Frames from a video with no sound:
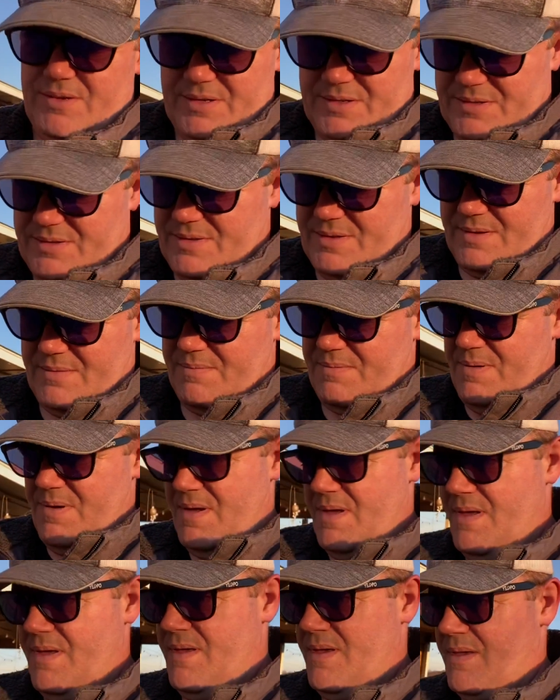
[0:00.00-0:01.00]
the
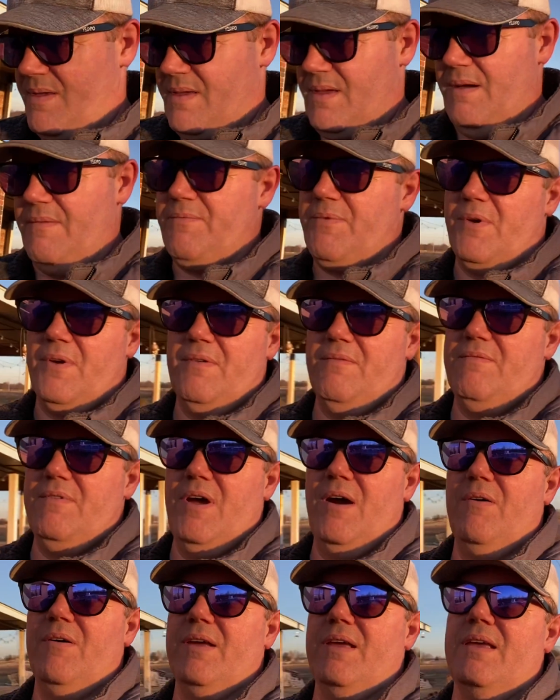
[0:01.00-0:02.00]
comfort of
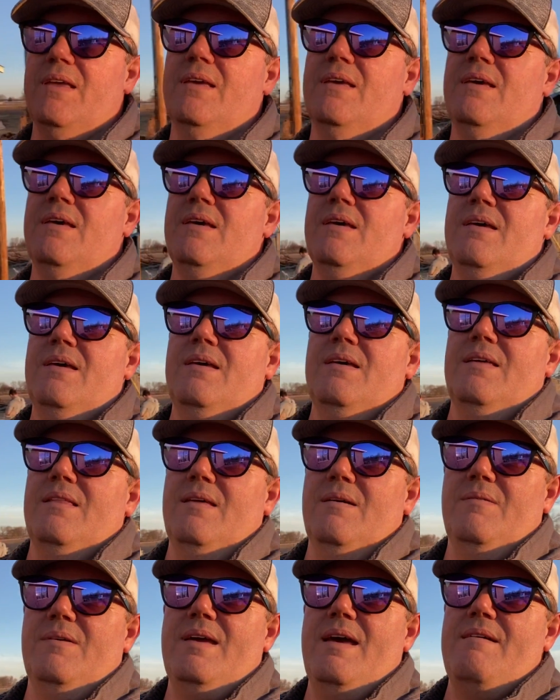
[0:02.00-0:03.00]
knowing
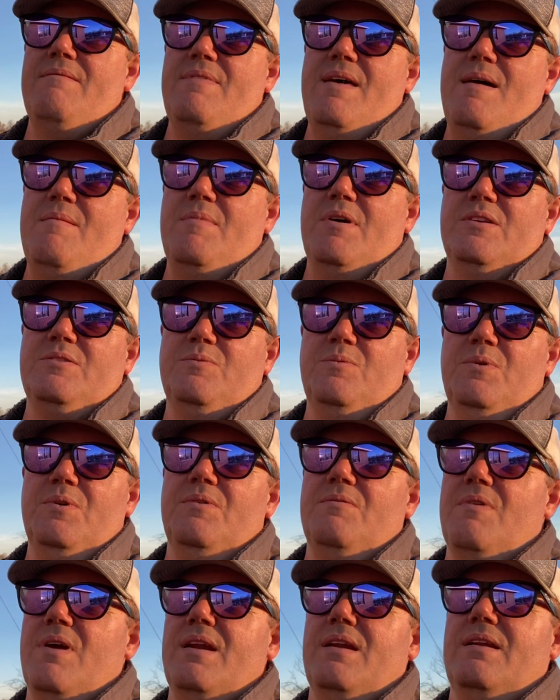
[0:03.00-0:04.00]
that we have that much
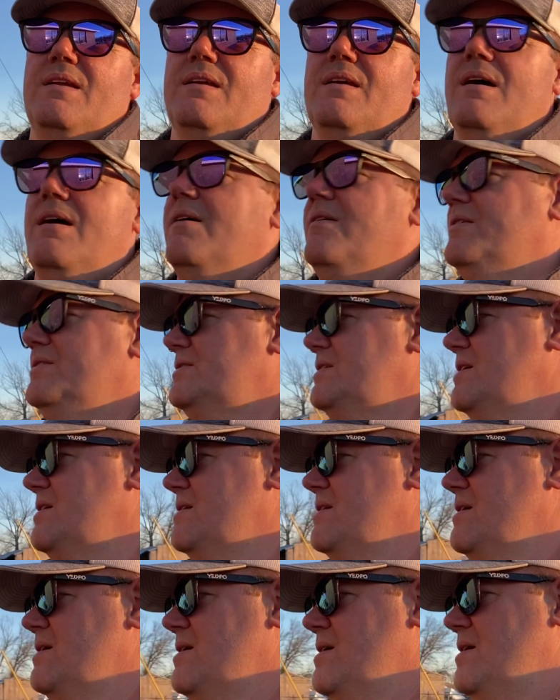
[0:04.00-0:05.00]
wood ready to go is
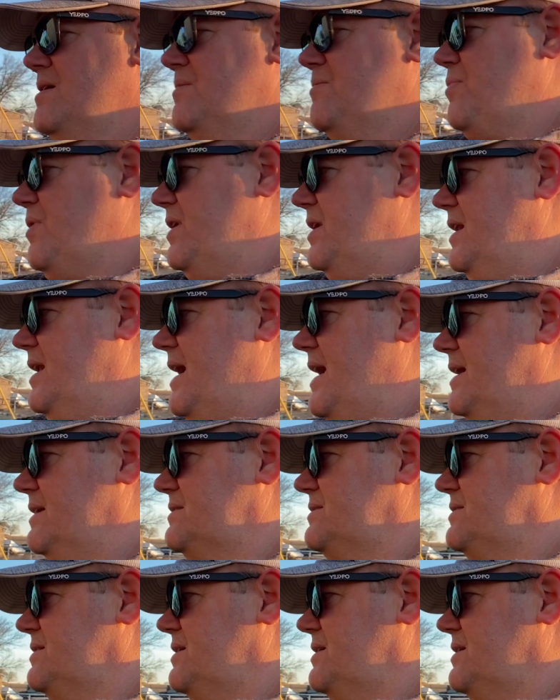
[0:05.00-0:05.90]
pretty nice.